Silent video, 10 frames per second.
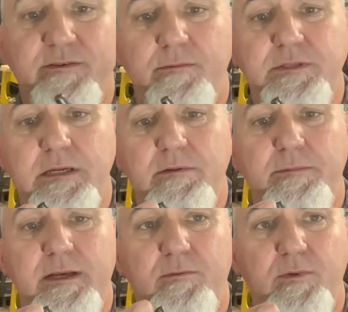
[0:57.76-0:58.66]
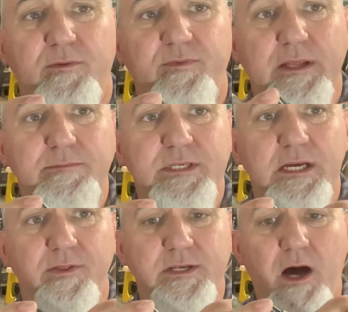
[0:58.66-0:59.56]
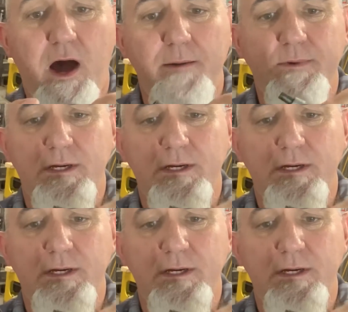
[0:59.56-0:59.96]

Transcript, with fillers: of them seem to be real flimsy on the top.